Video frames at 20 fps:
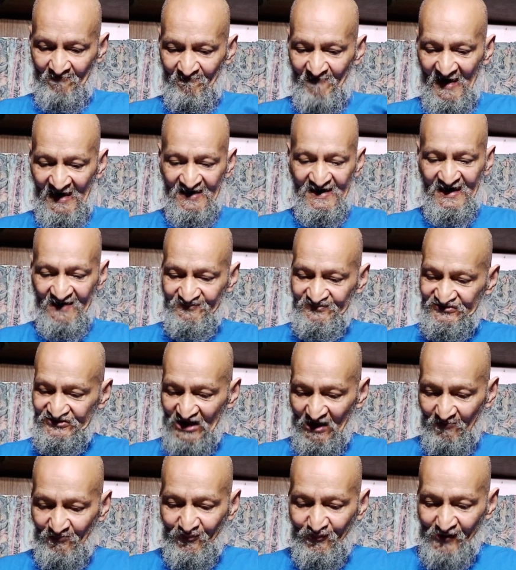My lips
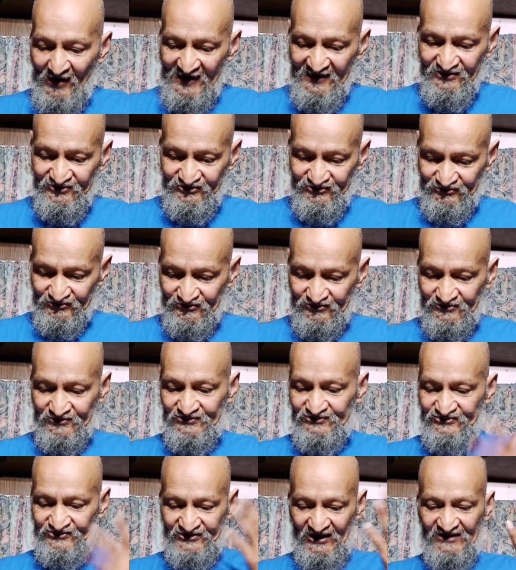shall praise you.
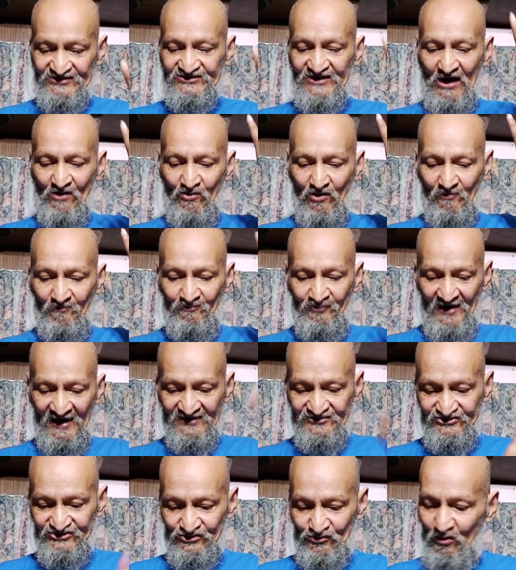Thus I will
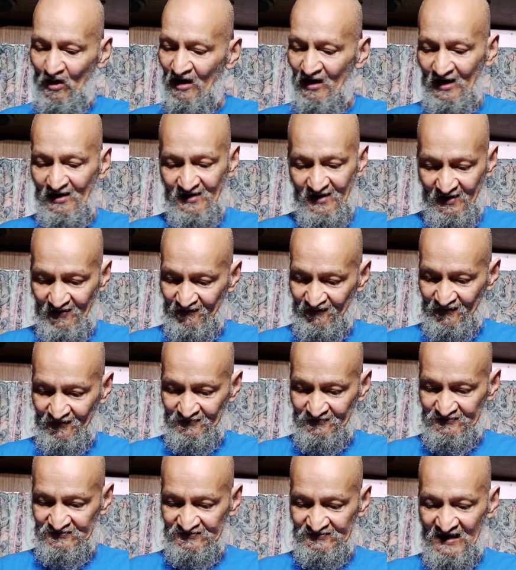bless you while I live.
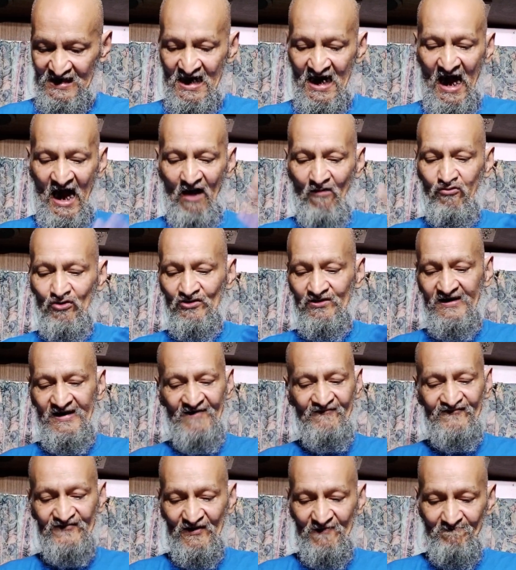I will
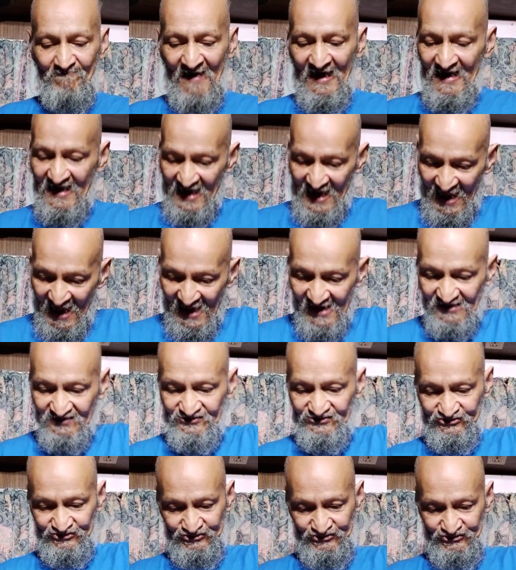lift up my
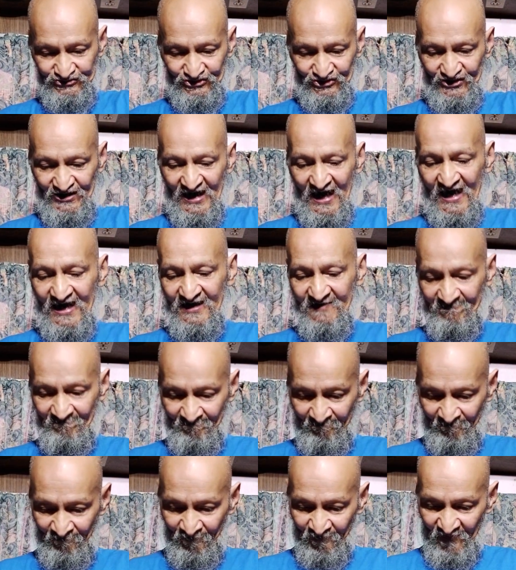hands to your name.
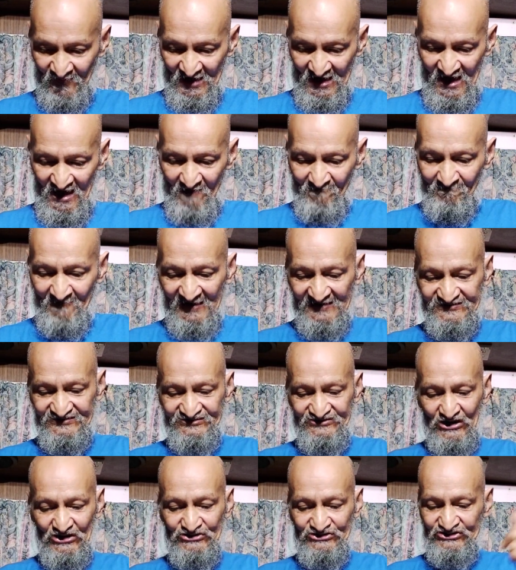My
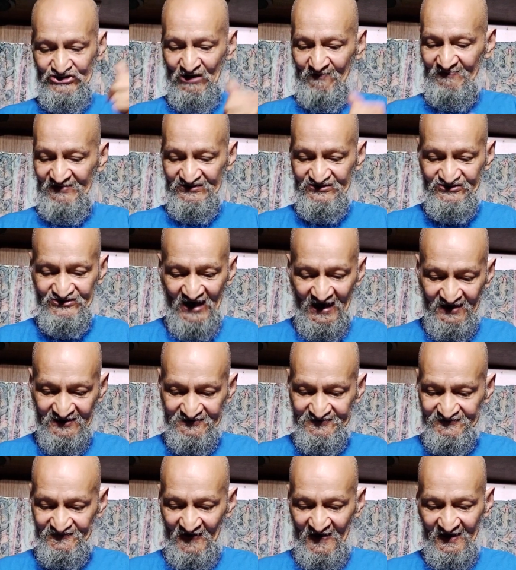soul shall be
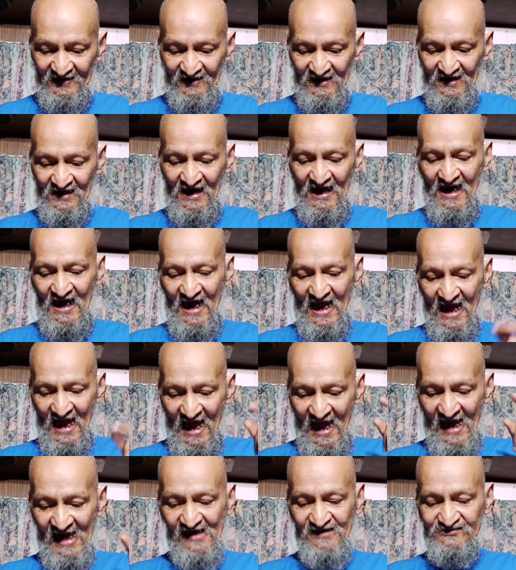satisfied
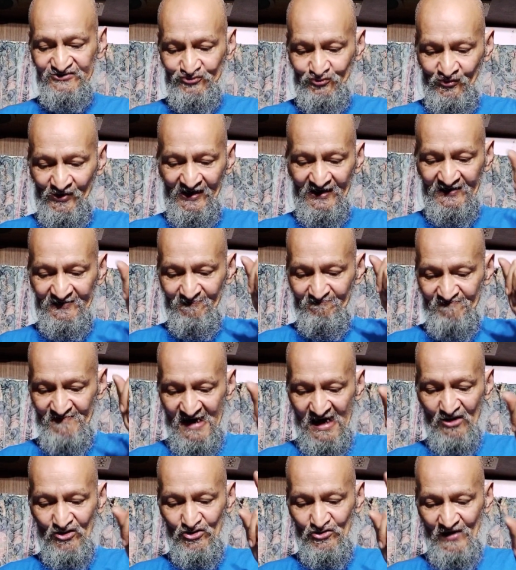as with
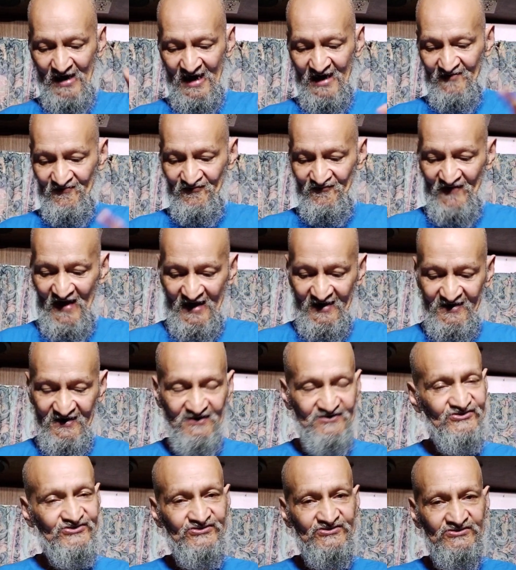marrow and
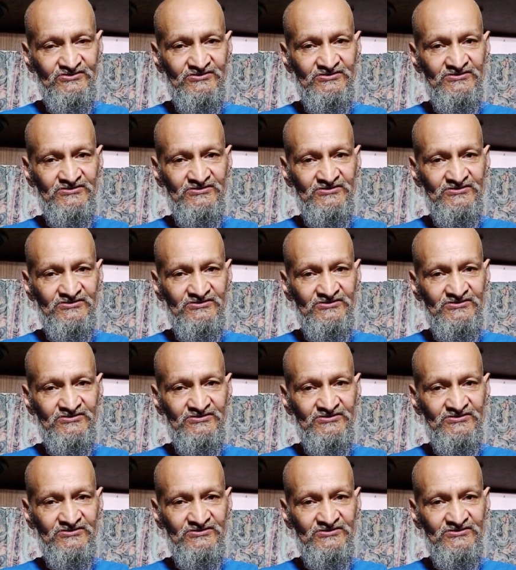fatness.